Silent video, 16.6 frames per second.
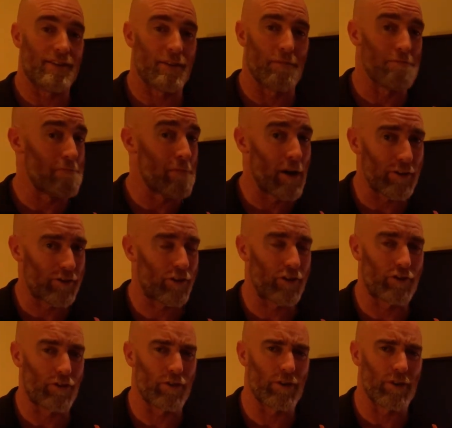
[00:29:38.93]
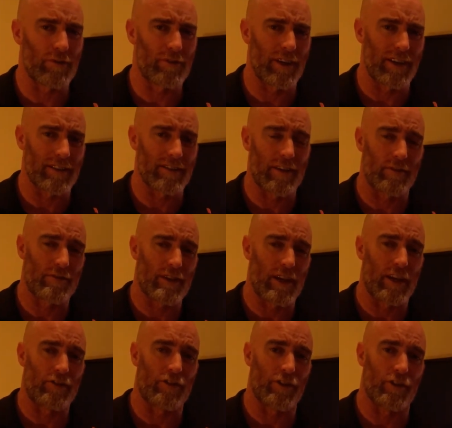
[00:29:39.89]
a multitude of things that's
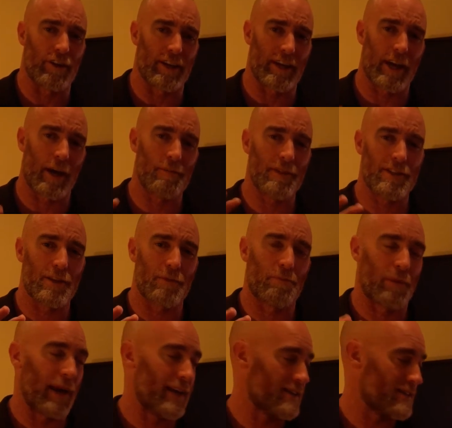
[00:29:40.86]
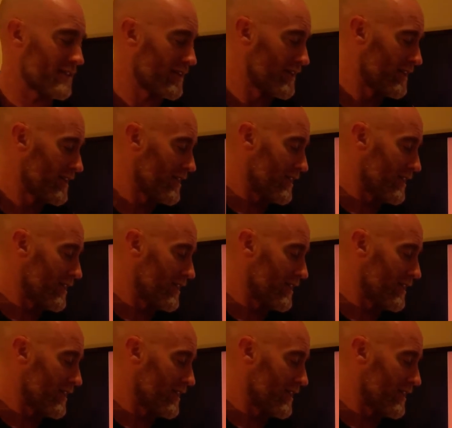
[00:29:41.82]
actually got to come into place